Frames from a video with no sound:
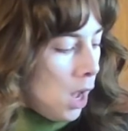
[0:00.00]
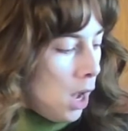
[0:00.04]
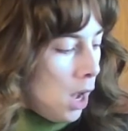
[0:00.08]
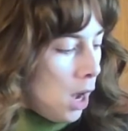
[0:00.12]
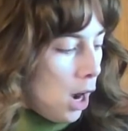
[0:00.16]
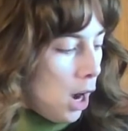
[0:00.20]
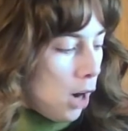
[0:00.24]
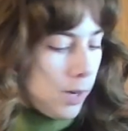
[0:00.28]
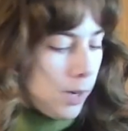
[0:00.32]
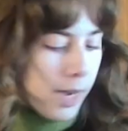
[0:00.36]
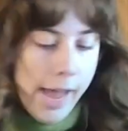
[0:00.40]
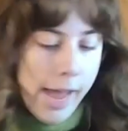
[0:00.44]

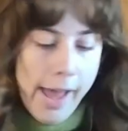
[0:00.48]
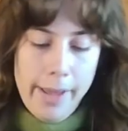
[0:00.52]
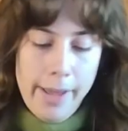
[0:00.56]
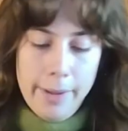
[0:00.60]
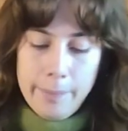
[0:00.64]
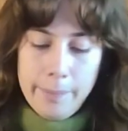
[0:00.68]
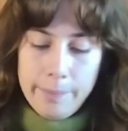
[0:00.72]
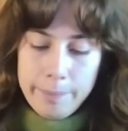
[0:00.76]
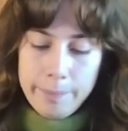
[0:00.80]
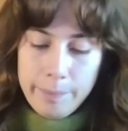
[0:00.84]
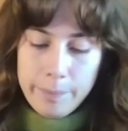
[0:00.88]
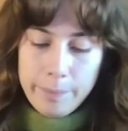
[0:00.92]
Okay,
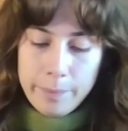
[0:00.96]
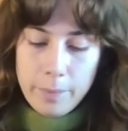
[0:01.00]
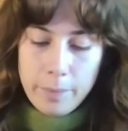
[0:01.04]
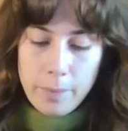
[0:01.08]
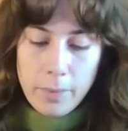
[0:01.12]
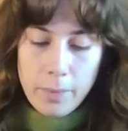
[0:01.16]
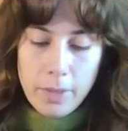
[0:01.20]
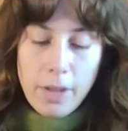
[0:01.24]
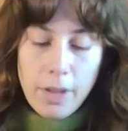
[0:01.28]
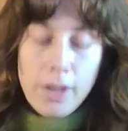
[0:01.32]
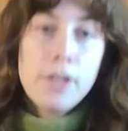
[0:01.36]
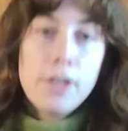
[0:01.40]

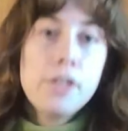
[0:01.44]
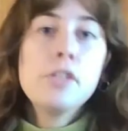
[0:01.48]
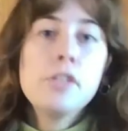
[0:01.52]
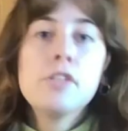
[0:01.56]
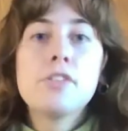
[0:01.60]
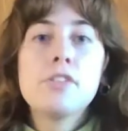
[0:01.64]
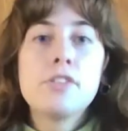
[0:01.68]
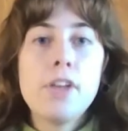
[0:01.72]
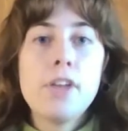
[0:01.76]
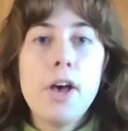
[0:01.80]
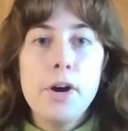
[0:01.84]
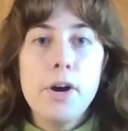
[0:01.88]

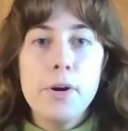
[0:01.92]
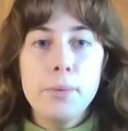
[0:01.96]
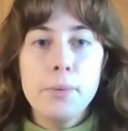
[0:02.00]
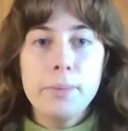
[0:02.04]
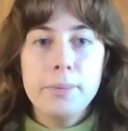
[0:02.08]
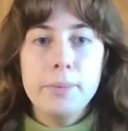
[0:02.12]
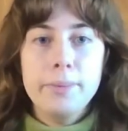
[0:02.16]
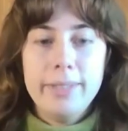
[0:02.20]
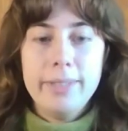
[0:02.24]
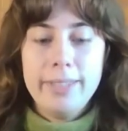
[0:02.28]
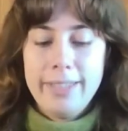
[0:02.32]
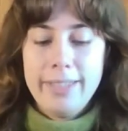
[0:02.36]

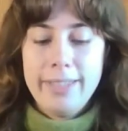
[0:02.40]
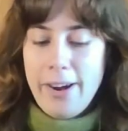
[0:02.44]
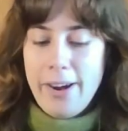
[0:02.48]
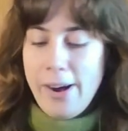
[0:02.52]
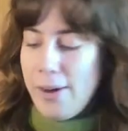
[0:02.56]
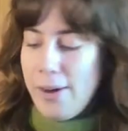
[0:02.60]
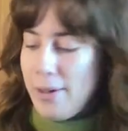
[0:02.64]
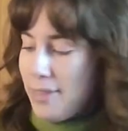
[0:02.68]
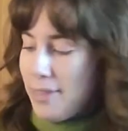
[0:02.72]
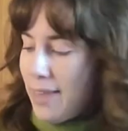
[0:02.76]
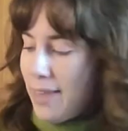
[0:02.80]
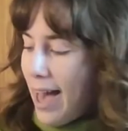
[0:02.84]
so
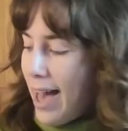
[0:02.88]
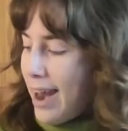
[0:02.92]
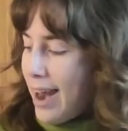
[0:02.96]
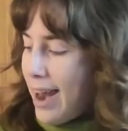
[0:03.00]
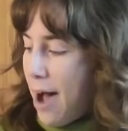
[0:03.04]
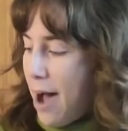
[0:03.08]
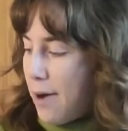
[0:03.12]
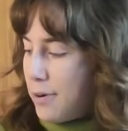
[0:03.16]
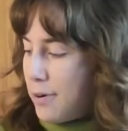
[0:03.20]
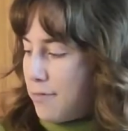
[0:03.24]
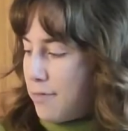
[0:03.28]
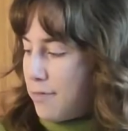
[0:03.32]
all that
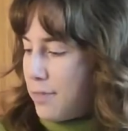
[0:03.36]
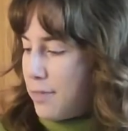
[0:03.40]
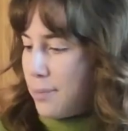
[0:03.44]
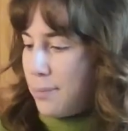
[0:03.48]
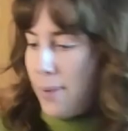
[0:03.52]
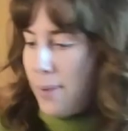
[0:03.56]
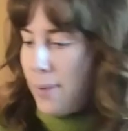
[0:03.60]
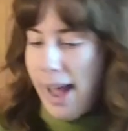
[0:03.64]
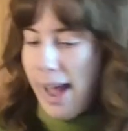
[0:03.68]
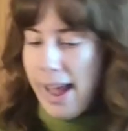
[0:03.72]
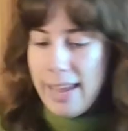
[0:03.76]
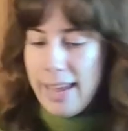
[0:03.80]
out of the
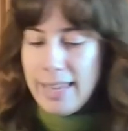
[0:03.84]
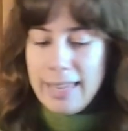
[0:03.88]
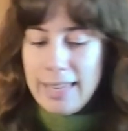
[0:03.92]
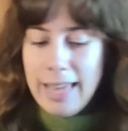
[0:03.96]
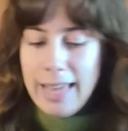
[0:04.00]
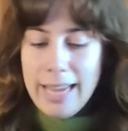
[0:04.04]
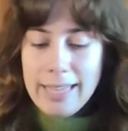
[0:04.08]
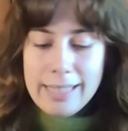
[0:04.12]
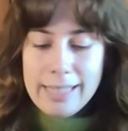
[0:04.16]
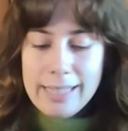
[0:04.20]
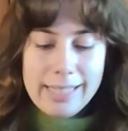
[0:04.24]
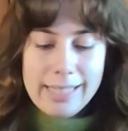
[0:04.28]
way,
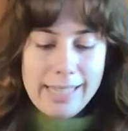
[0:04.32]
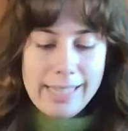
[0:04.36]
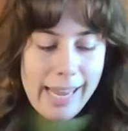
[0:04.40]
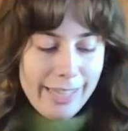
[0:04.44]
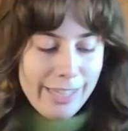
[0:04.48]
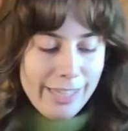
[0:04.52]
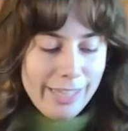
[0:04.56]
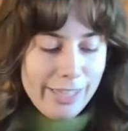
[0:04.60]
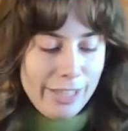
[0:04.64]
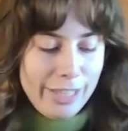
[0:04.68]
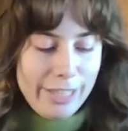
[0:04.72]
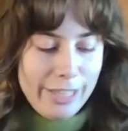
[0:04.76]
let's
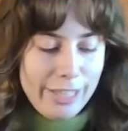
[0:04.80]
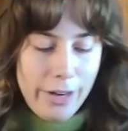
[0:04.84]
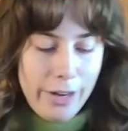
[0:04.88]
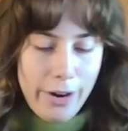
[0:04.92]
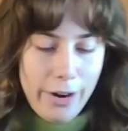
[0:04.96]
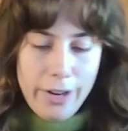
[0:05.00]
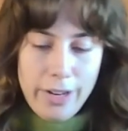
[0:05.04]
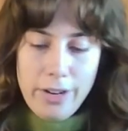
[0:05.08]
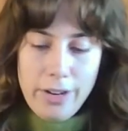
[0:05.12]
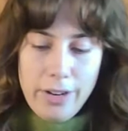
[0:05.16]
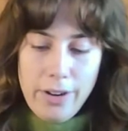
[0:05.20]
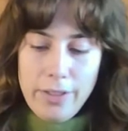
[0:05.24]
get
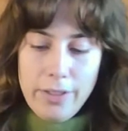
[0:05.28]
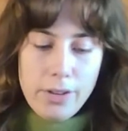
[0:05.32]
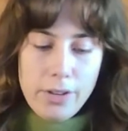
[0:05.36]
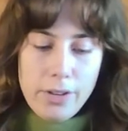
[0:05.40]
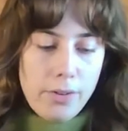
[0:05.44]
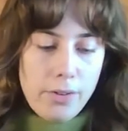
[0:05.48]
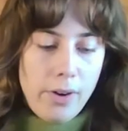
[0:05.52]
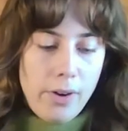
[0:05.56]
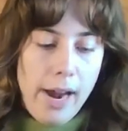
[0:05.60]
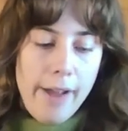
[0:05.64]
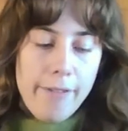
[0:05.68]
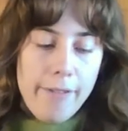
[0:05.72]
started on the
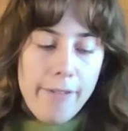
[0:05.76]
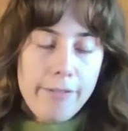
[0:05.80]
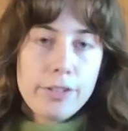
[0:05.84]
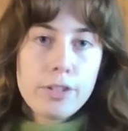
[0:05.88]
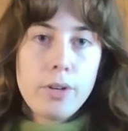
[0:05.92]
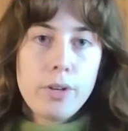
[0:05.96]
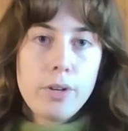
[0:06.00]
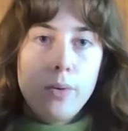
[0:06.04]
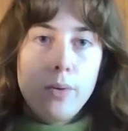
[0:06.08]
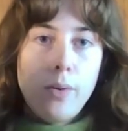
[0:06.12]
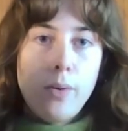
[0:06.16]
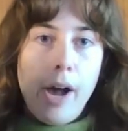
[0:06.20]
craft.
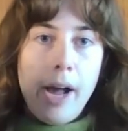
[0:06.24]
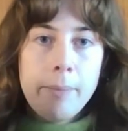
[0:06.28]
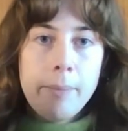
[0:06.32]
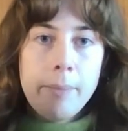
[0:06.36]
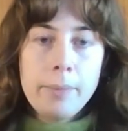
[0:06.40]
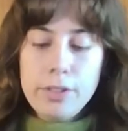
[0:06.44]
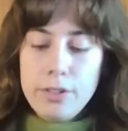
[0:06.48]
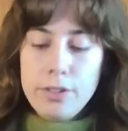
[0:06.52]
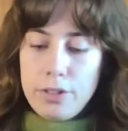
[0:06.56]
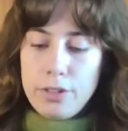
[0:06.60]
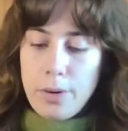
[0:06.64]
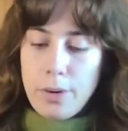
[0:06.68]
So I'm
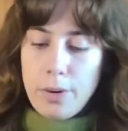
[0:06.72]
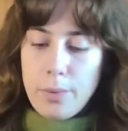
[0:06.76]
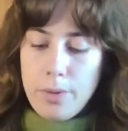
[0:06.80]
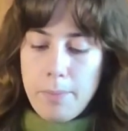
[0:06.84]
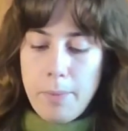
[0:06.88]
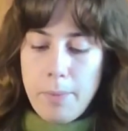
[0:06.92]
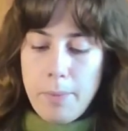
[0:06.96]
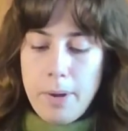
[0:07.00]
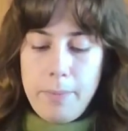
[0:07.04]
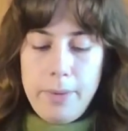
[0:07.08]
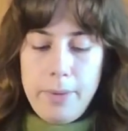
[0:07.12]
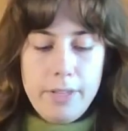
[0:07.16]
going to start with
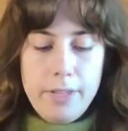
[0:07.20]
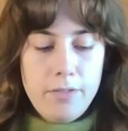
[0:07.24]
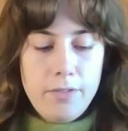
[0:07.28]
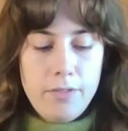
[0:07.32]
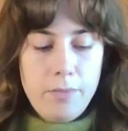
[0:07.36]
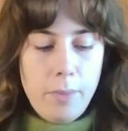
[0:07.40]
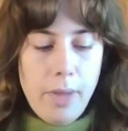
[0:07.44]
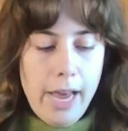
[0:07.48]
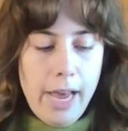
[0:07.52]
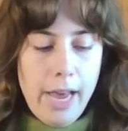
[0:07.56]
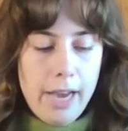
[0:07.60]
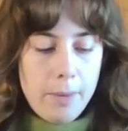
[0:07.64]
my piece of
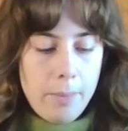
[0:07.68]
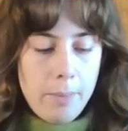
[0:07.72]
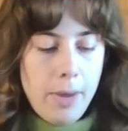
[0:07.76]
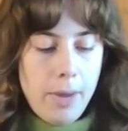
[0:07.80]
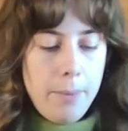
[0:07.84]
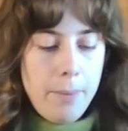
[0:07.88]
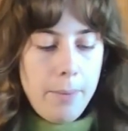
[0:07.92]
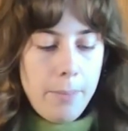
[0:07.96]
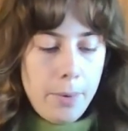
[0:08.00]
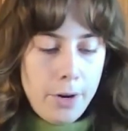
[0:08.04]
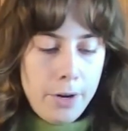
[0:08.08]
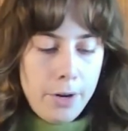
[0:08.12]
black
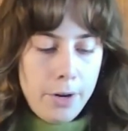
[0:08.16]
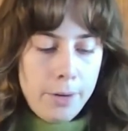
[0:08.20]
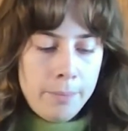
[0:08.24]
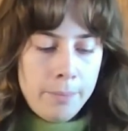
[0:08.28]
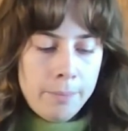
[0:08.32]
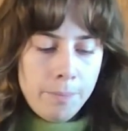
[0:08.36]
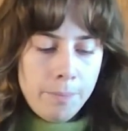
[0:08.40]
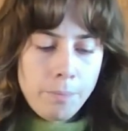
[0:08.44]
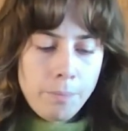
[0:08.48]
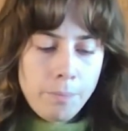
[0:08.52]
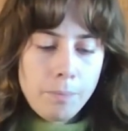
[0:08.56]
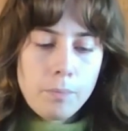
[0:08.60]
paper,
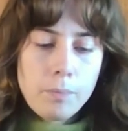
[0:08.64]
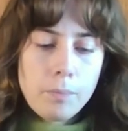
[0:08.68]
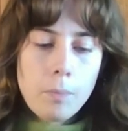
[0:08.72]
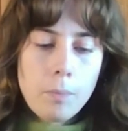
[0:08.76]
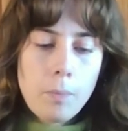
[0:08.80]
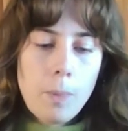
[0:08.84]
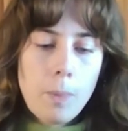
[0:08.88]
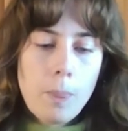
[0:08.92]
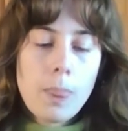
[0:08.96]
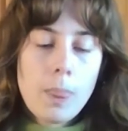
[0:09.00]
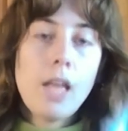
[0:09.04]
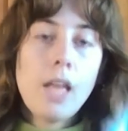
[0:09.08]

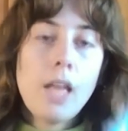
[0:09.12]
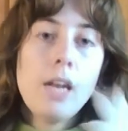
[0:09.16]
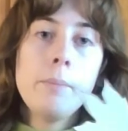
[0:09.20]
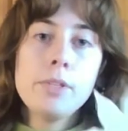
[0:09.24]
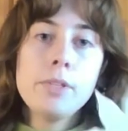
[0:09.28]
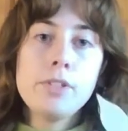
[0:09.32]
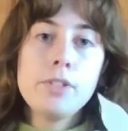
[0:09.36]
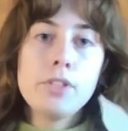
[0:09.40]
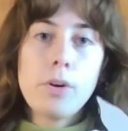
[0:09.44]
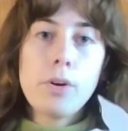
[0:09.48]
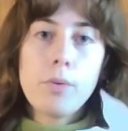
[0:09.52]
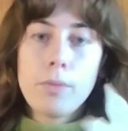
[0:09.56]
and I'm going
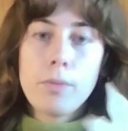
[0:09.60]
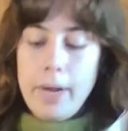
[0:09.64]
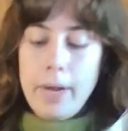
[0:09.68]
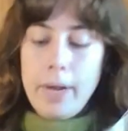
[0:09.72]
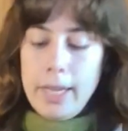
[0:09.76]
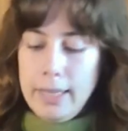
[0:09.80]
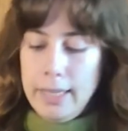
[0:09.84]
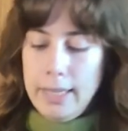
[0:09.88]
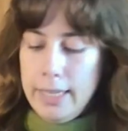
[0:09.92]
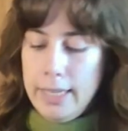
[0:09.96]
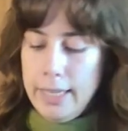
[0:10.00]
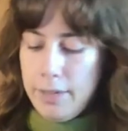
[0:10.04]
to start with my
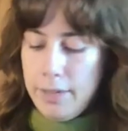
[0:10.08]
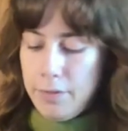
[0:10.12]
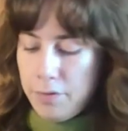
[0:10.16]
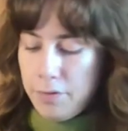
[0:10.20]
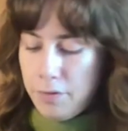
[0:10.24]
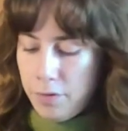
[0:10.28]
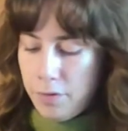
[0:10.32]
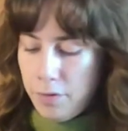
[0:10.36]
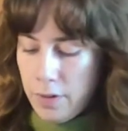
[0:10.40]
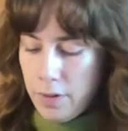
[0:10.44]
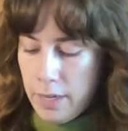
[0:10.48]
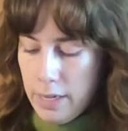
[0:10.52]
leaf,
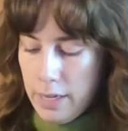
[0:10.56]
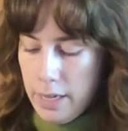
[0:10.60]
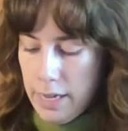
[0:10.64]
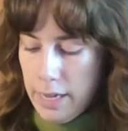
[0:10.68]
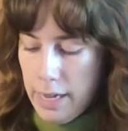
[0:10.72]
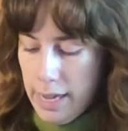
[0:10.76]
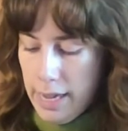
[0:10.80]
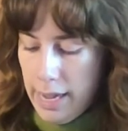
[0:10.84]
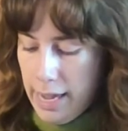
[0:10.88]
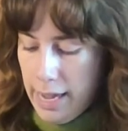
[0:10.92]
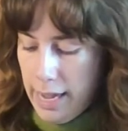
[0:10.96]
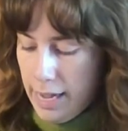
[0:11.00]

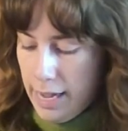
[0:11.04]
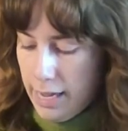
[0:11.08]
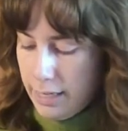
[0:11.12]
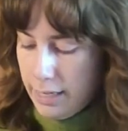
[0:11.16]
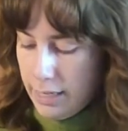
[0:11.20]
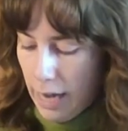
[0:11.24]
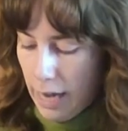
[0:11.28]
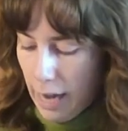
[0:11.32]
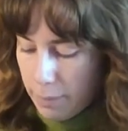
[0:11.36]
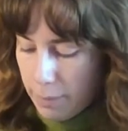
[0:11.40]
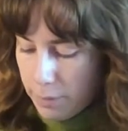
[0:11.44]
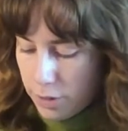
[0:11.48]
and
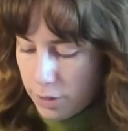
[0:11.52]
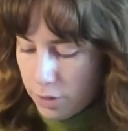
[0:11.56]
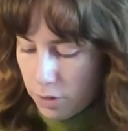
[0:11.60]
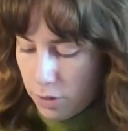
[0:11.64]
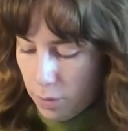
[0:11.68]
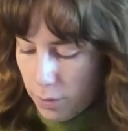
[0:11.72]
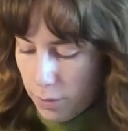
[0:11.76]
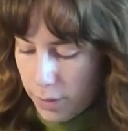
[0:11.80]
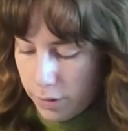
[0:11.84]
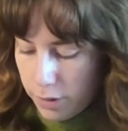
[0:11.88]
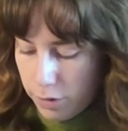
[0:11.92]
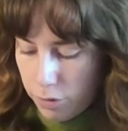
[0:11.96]
I'm just
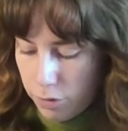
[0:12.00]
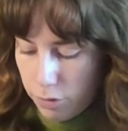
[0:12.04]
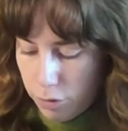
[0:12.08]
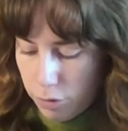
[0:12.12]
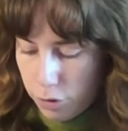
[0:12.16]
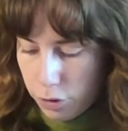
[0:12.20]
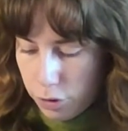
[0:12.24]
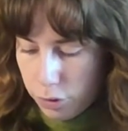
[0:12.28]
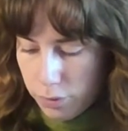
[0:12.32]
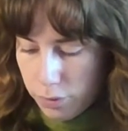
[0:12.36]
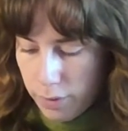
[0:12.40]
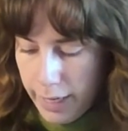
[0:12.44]
going to
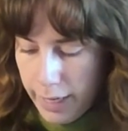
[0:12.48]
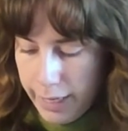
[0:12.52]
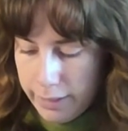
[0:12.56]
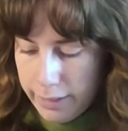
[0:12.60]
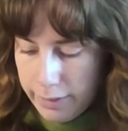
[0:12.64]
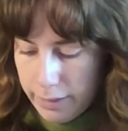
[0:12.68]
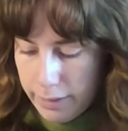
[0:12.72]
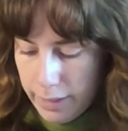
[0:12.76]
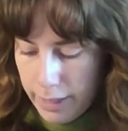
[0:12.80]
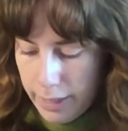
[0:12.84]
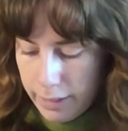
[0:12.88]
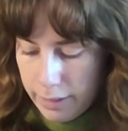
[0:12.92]

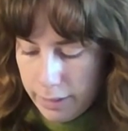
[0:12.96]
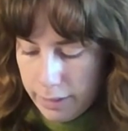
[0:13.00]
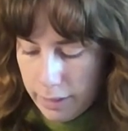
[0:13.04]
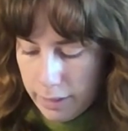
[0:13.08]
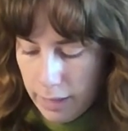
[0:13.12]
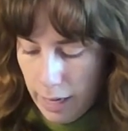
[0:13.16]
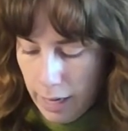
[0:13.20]
trace it.